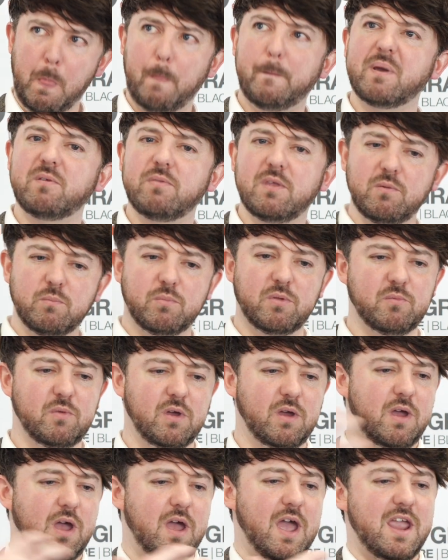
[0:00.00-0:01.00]
But the
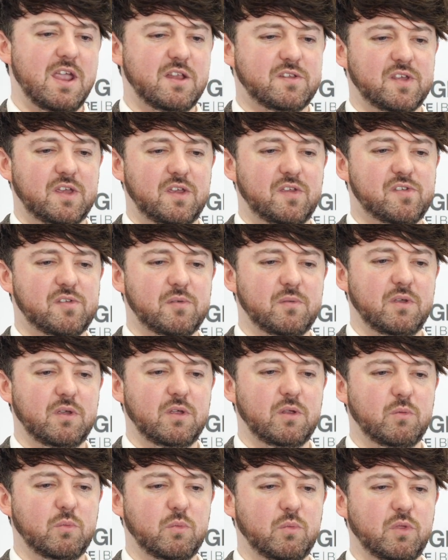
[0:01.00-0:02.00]
80s,
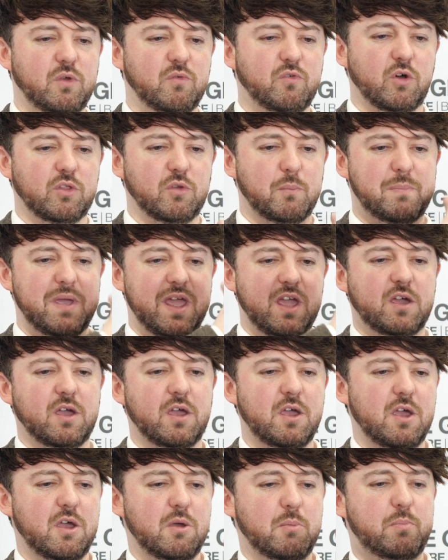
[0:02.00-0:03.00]
you've got the big